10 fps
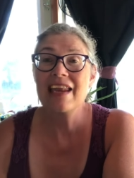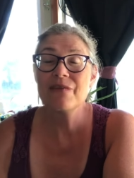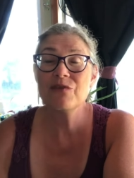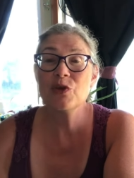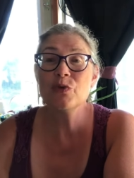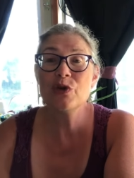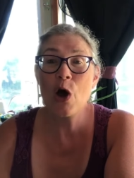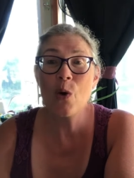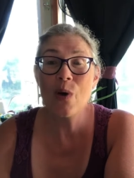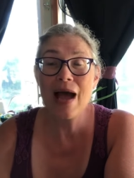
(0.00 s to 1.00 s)
And if you
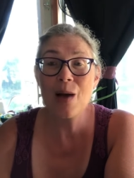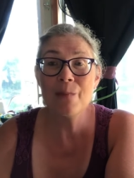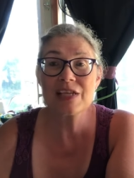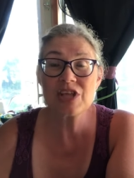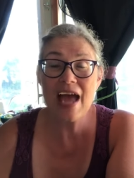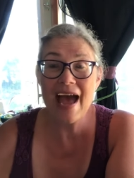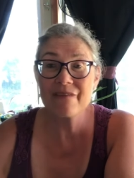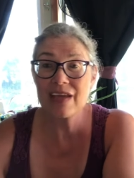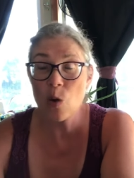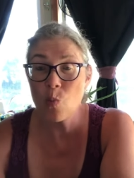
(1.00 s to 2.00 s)
know how much
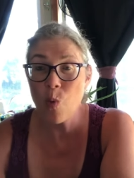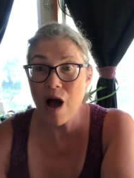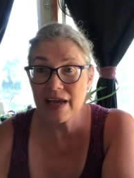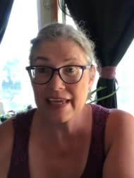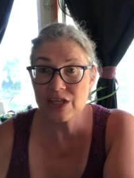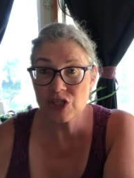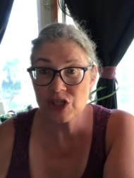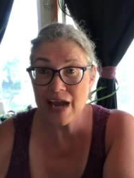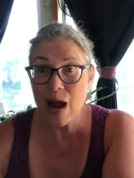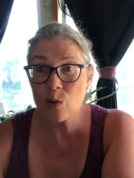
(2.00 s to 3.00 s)
having a walk-in
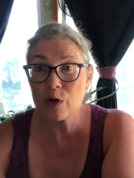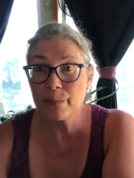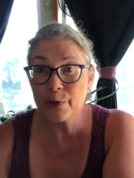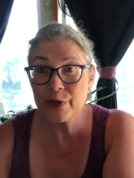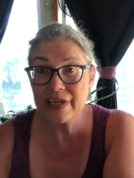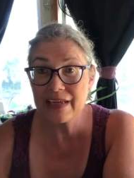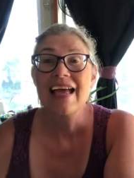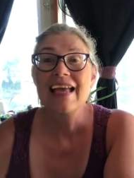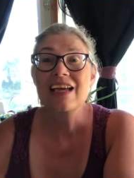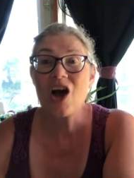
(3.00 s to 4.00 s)
shower put in
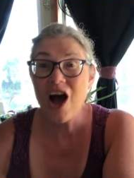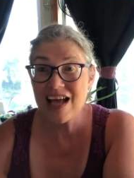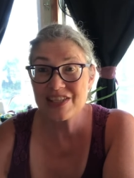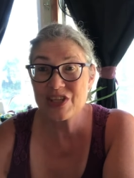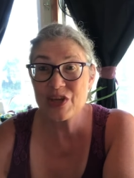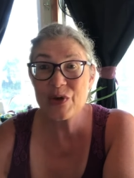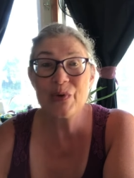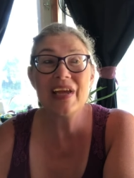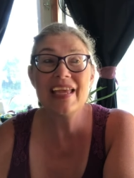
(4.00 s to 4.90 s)
costs you,